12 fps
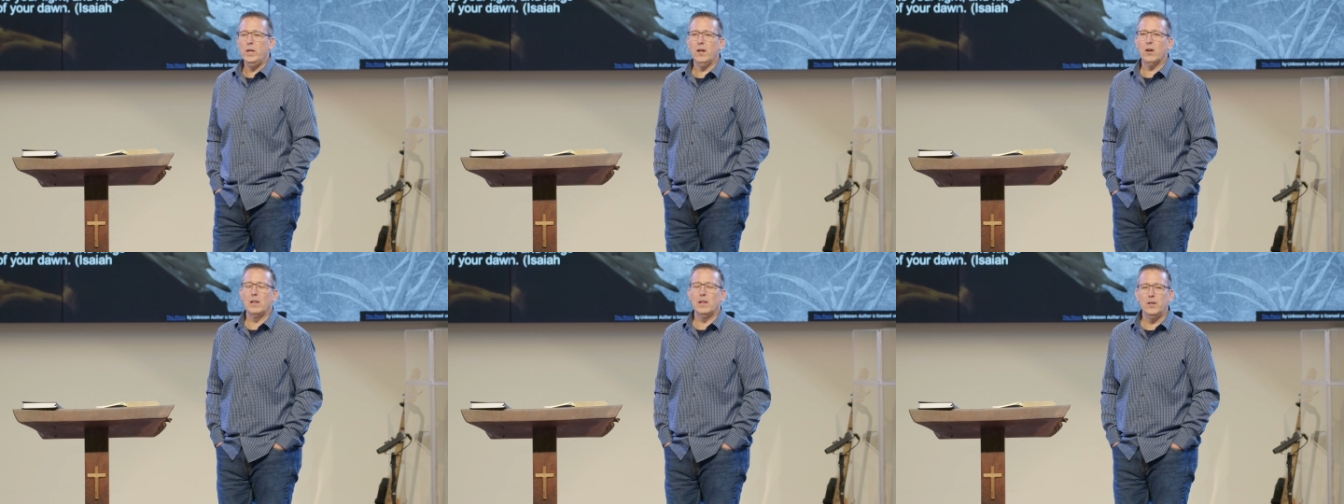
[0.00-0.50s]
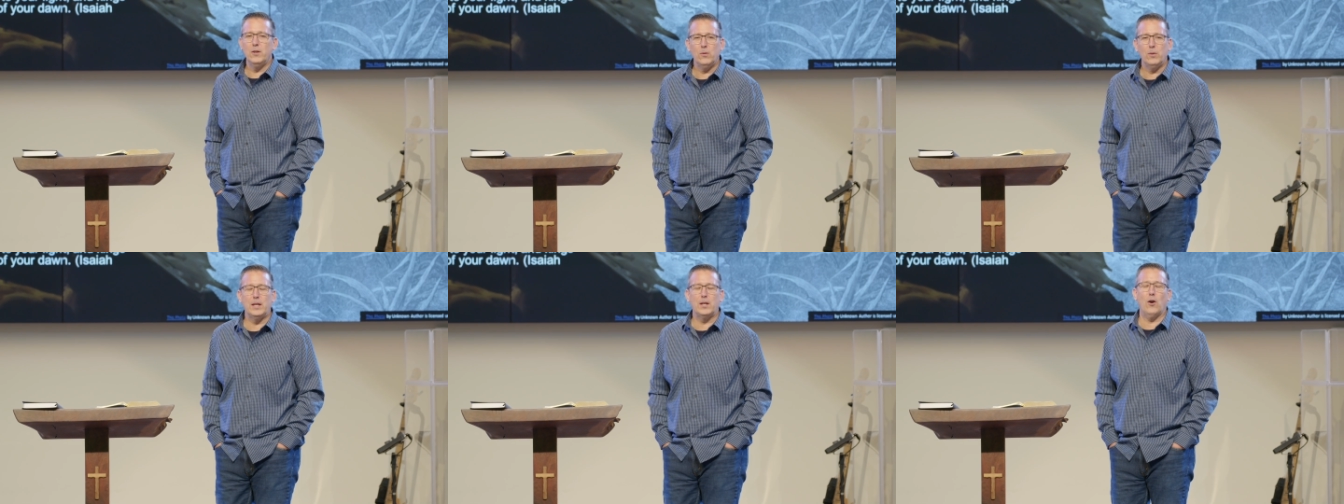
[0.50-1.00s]
are
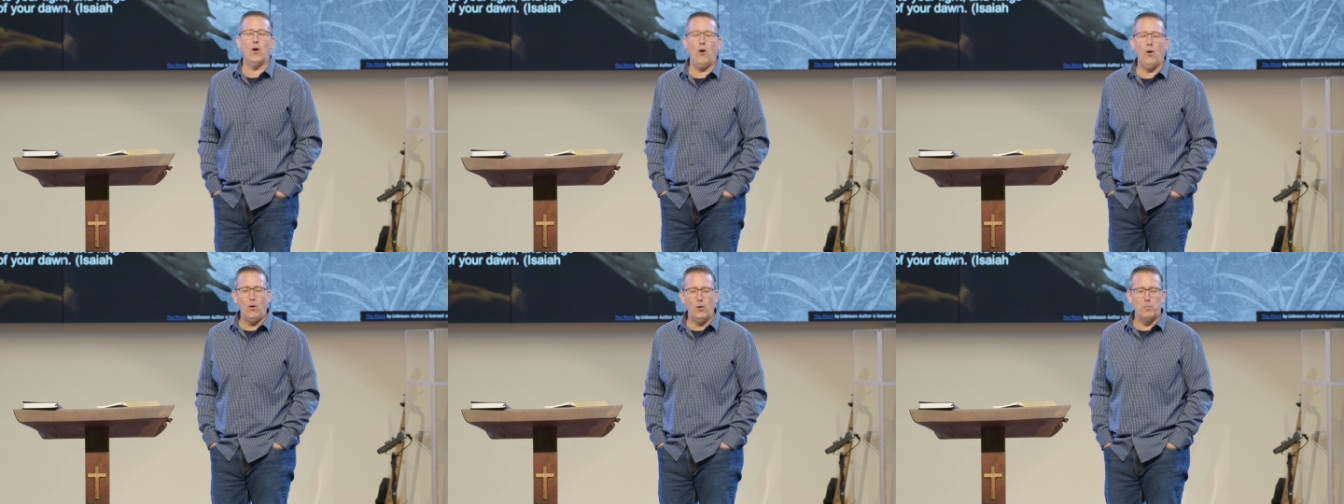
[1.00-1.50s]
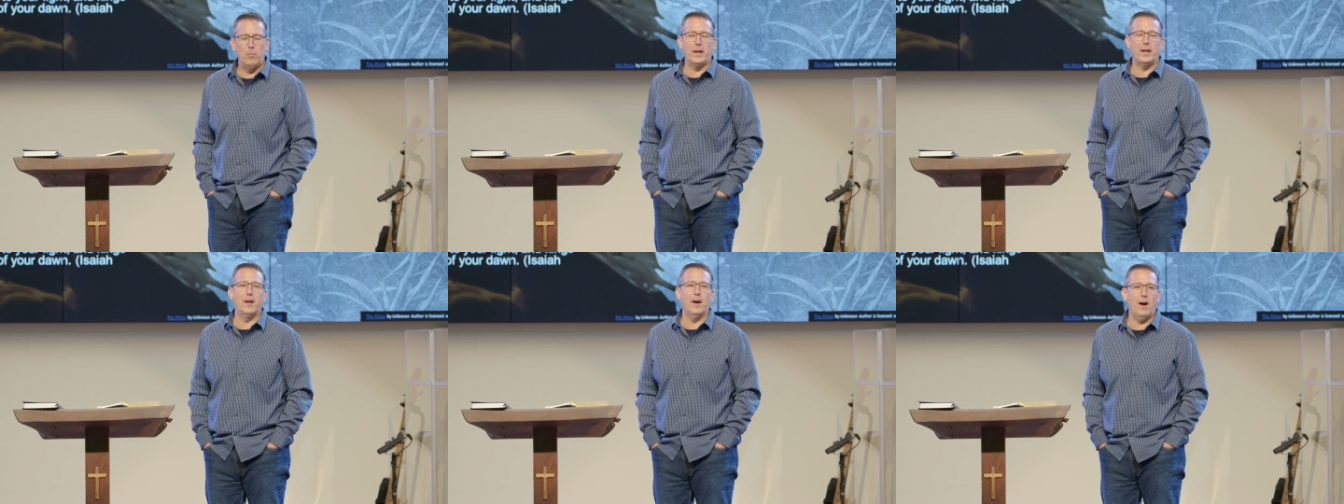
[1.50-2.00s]
literally called by
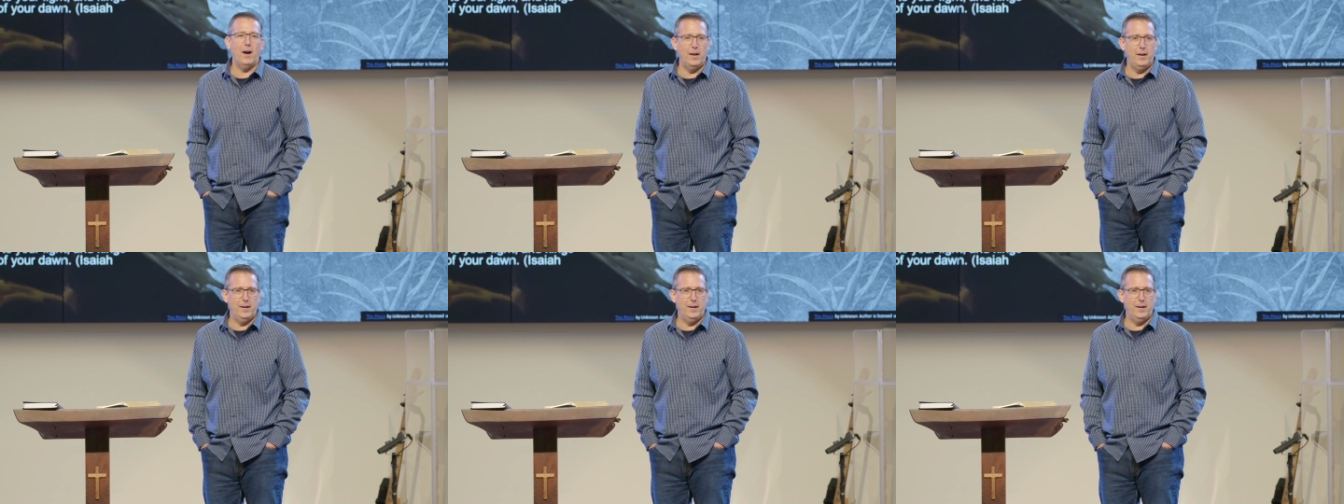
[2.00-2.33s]
God,